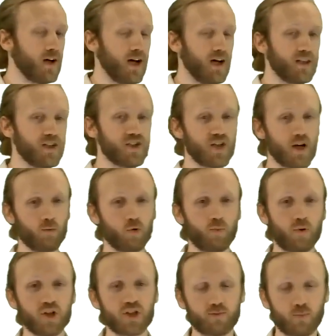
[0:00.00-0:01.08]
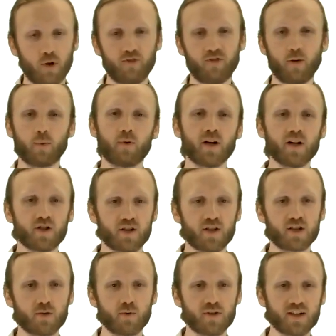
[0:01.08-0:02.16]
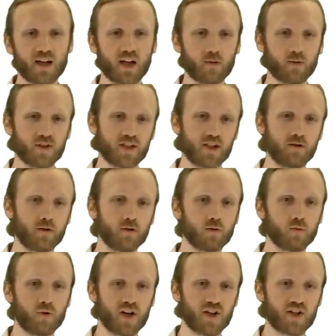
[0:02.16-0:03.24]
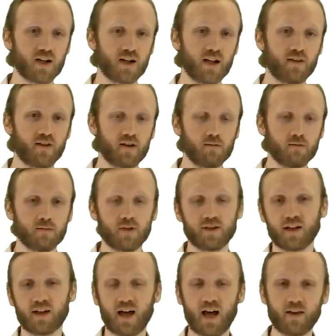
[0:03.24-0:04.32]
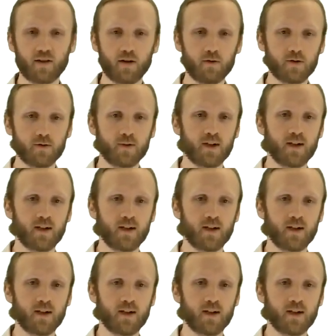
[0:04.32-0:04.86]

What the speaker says: And the general principle of operation is that we take a material rich in lithium as the cathode,